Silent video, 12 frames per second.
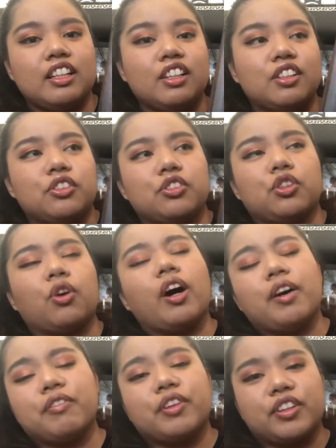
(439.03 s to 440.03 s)
so
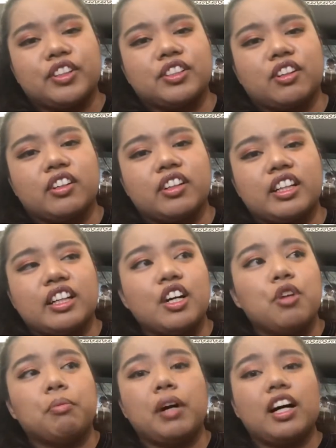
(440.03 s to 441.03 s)
I'm very sorry,
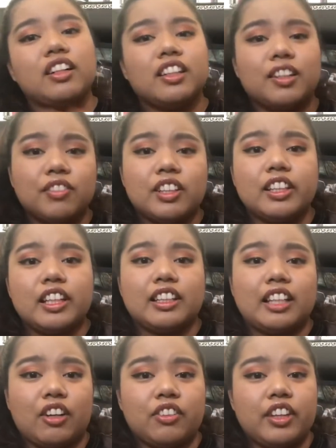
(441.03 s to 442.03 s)
but I'll leave the link
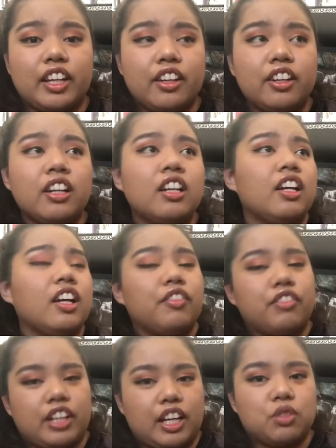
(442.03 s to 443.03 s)
down there if
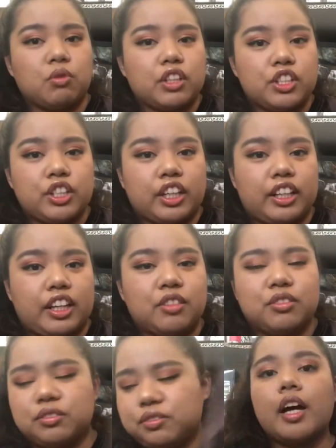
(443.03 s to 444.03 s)
you guys want to check it out.
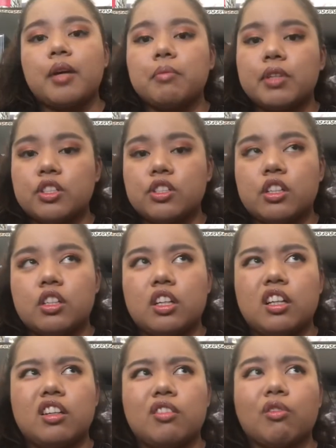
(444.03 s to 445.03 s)
I mentioned
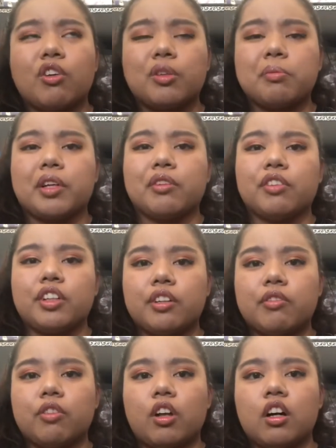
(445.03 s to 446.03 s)
in one of my
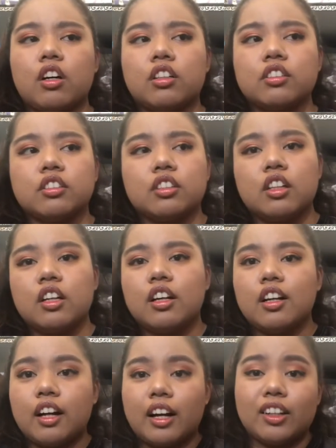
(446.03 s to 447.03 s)
reading vlogs,
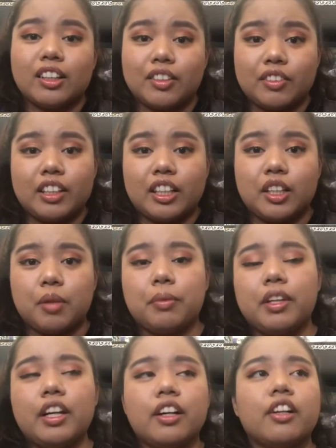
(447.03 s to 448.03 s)
I'll leave a link up
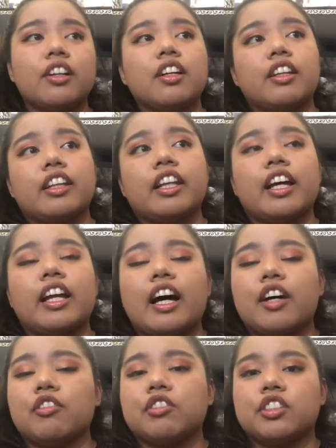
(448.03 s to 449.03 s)
there, that
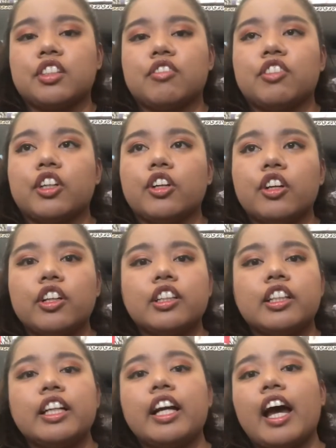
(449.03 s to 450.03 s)
I received it
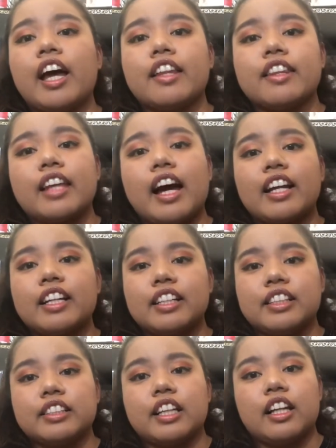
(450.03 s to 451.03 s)
early, and that
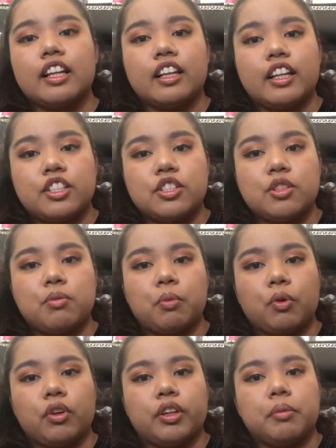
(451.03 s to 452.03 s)
is
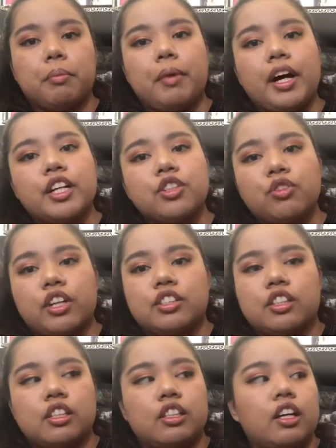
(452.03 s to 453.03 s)
Legendborn by
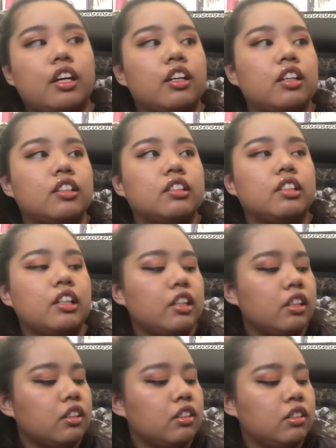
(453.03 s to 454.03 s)
Tracy De
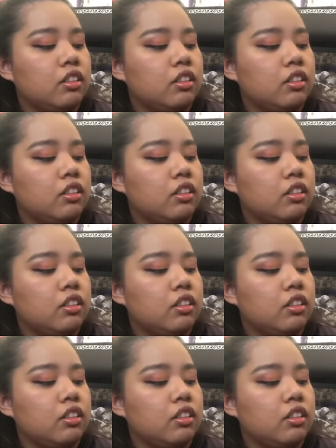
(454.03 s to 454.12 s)
Deanne,